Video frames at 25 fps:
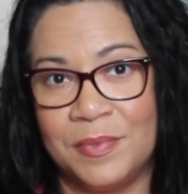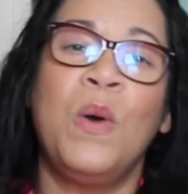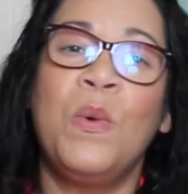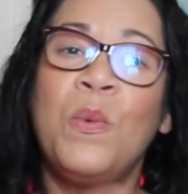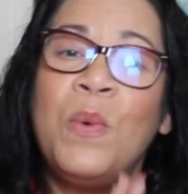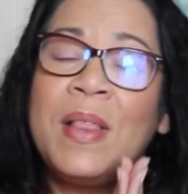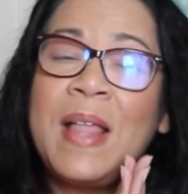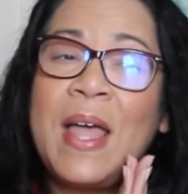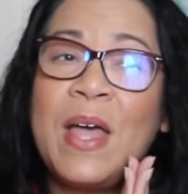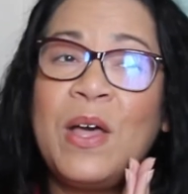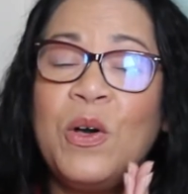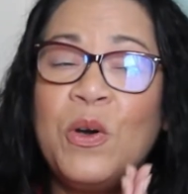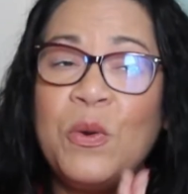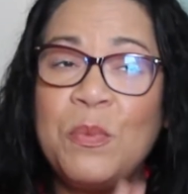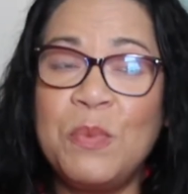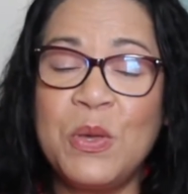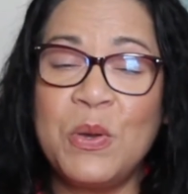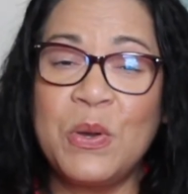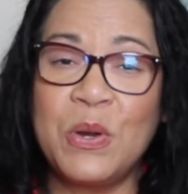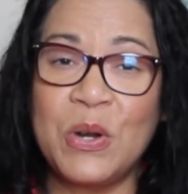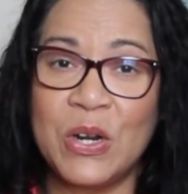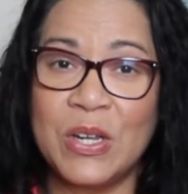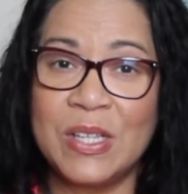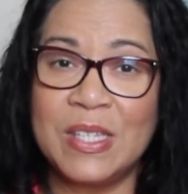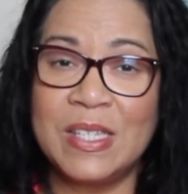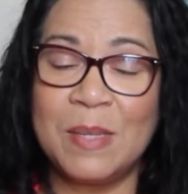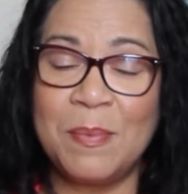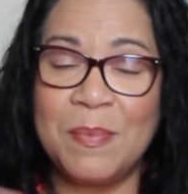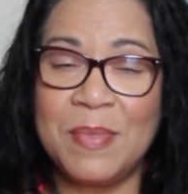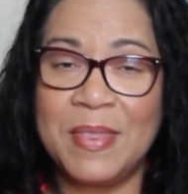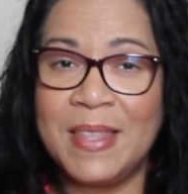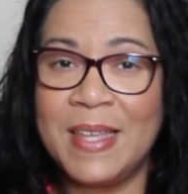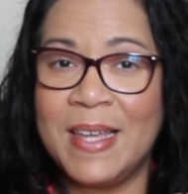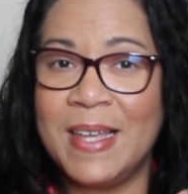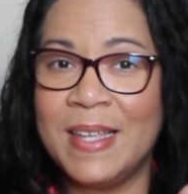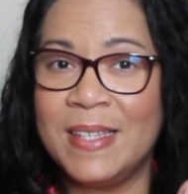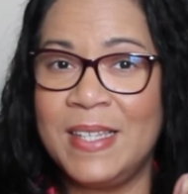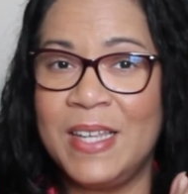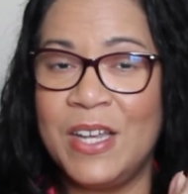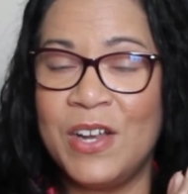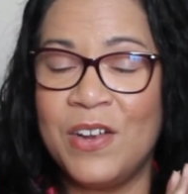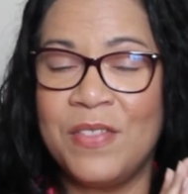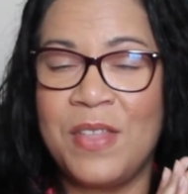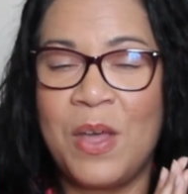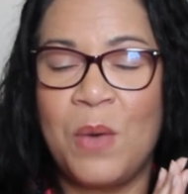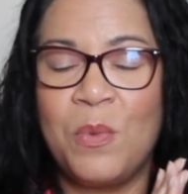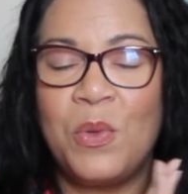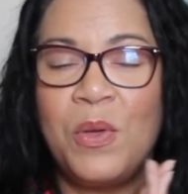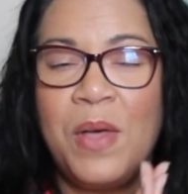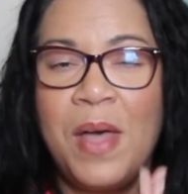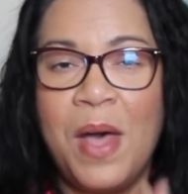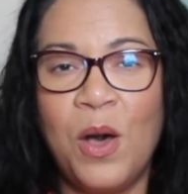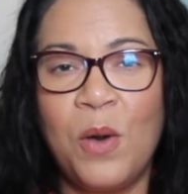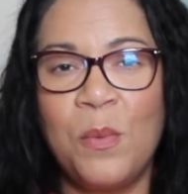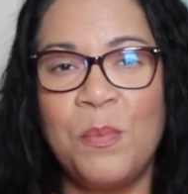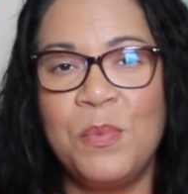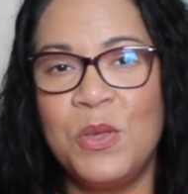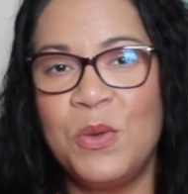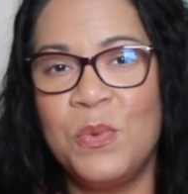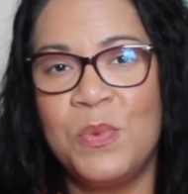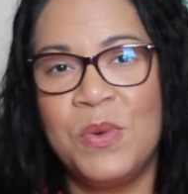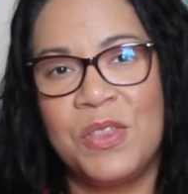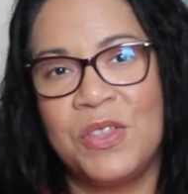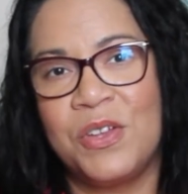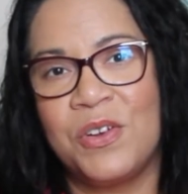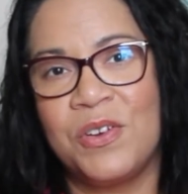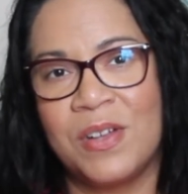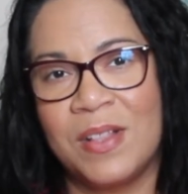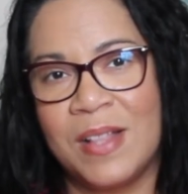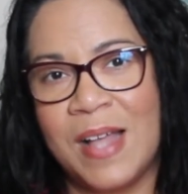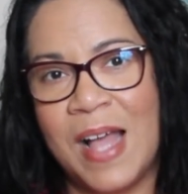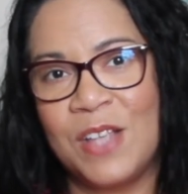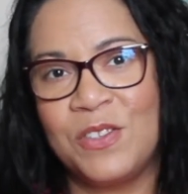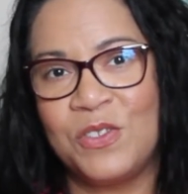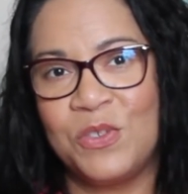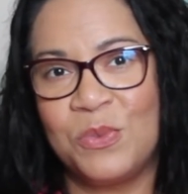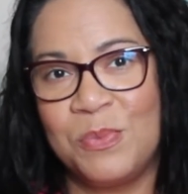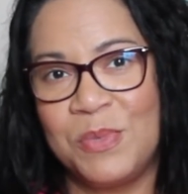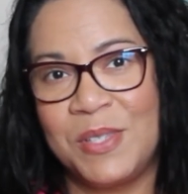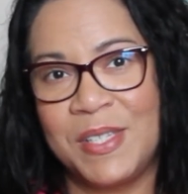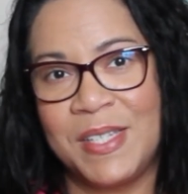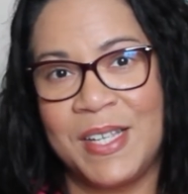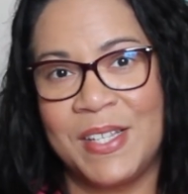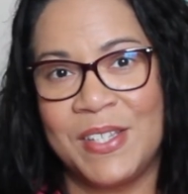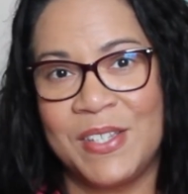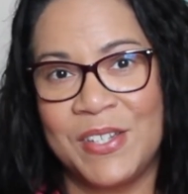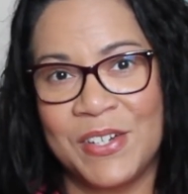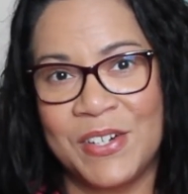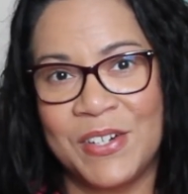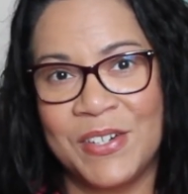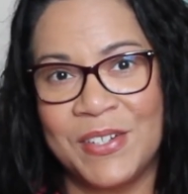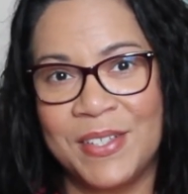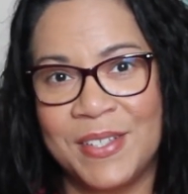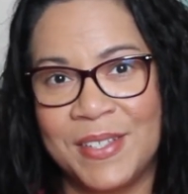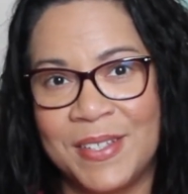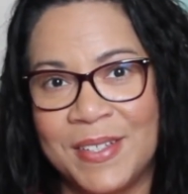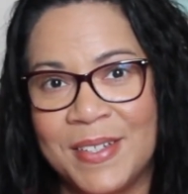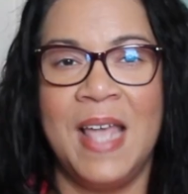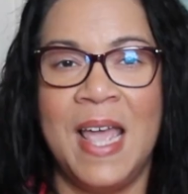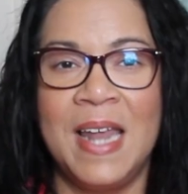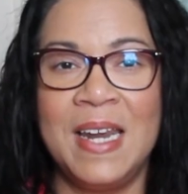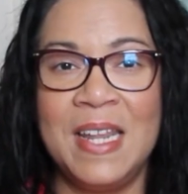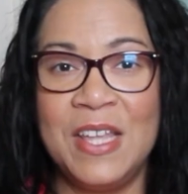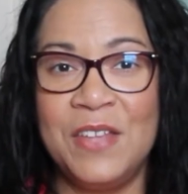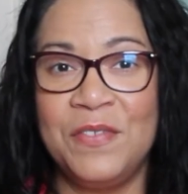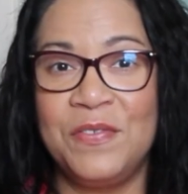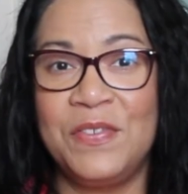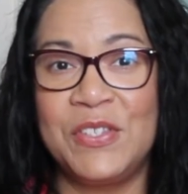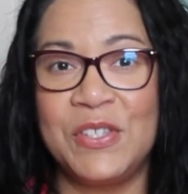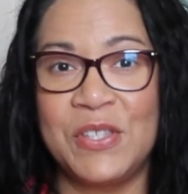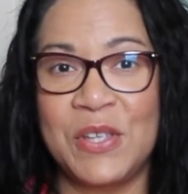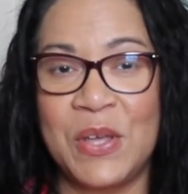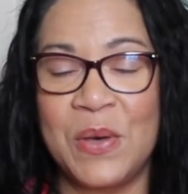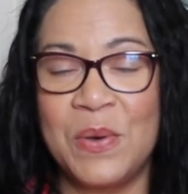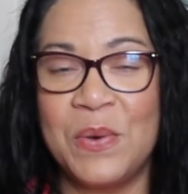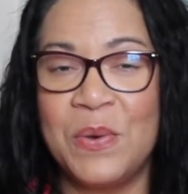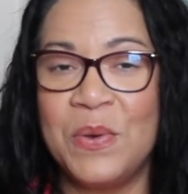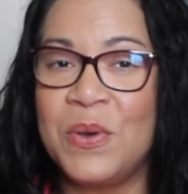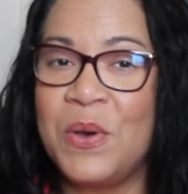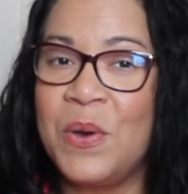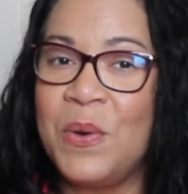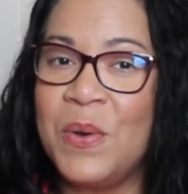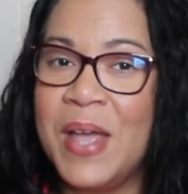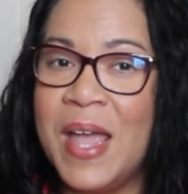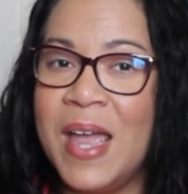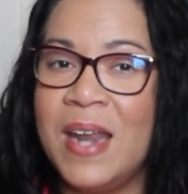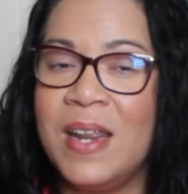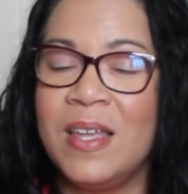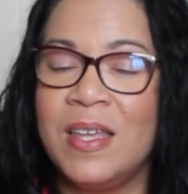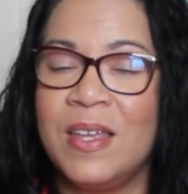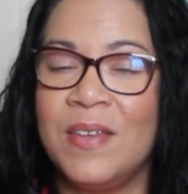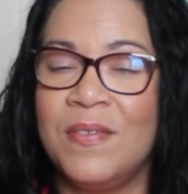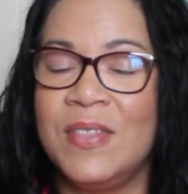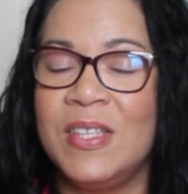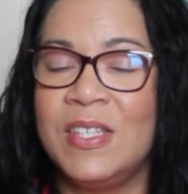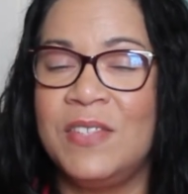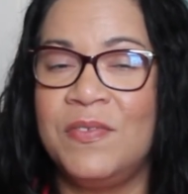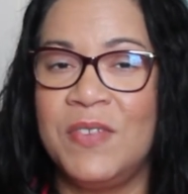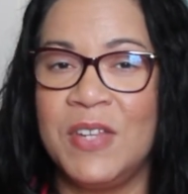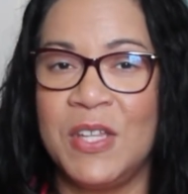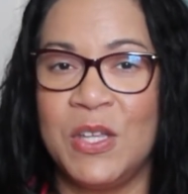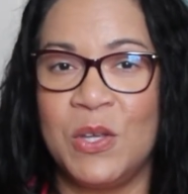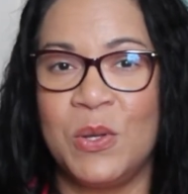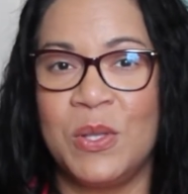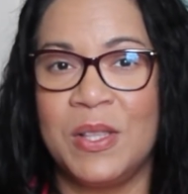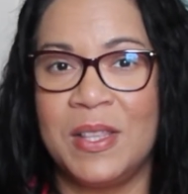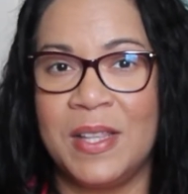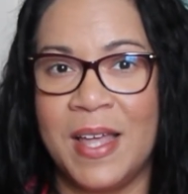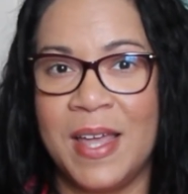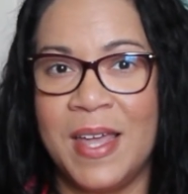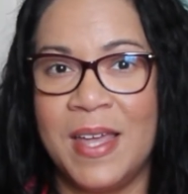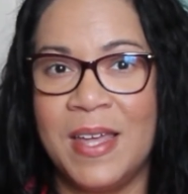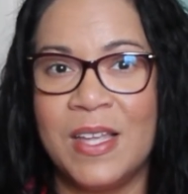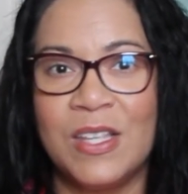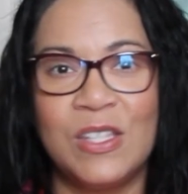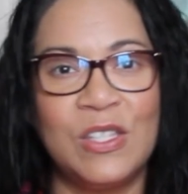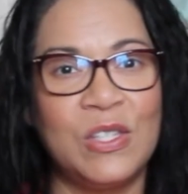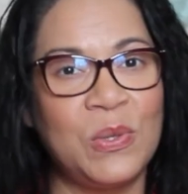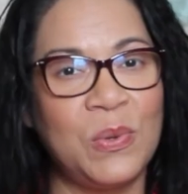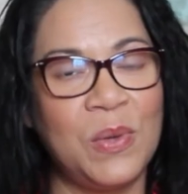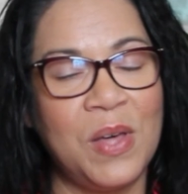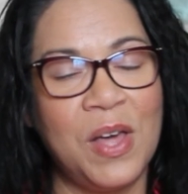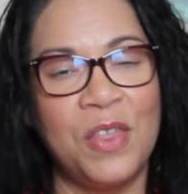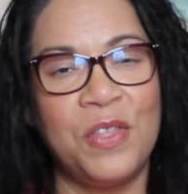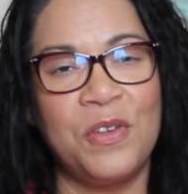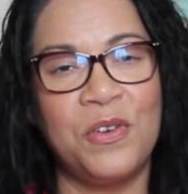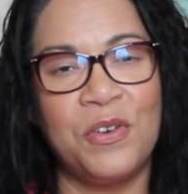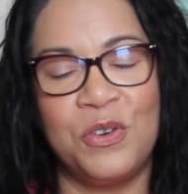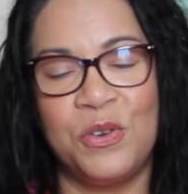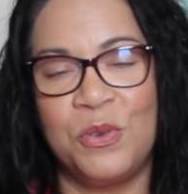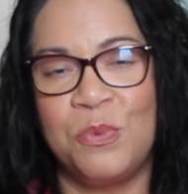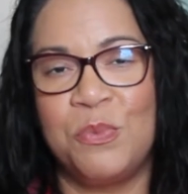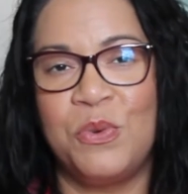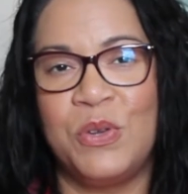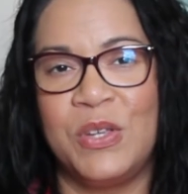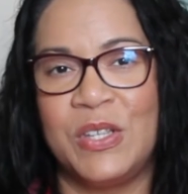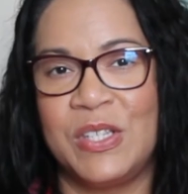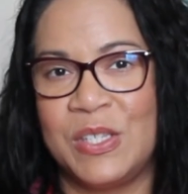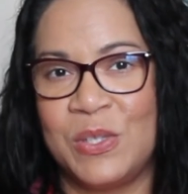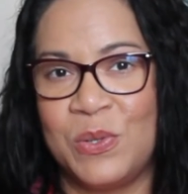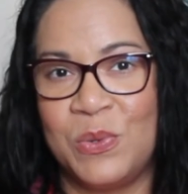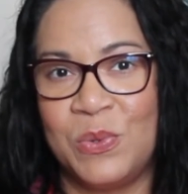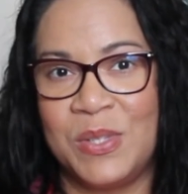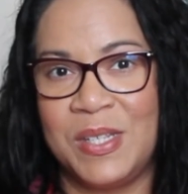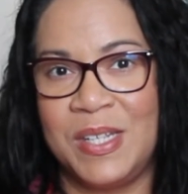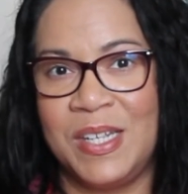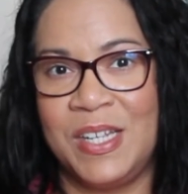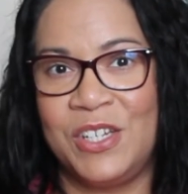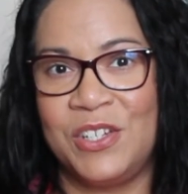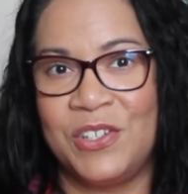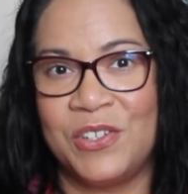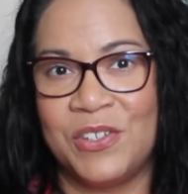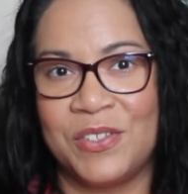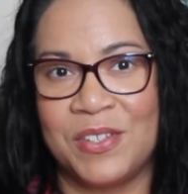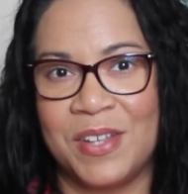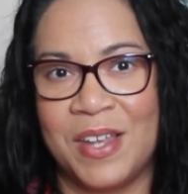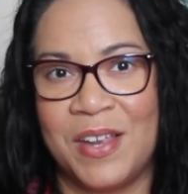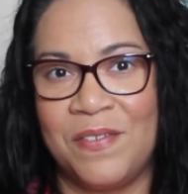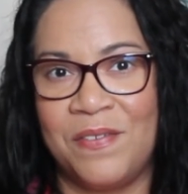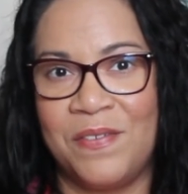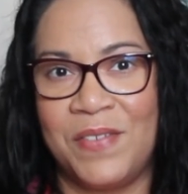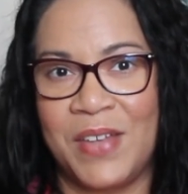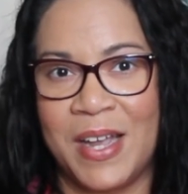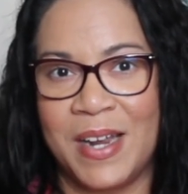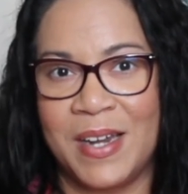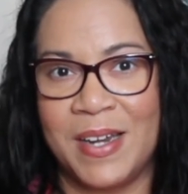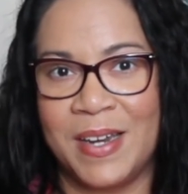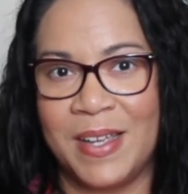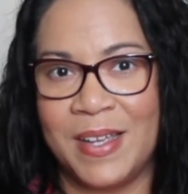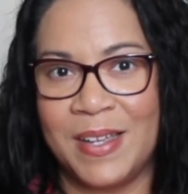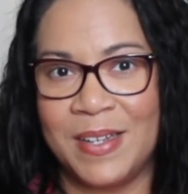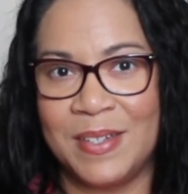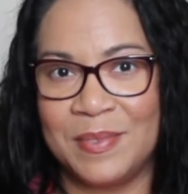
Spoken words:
Well, I hope you heard some things here that will help you with your classroom centers. And if so, go ahead and give this video a like so other new preschool teachers can find it.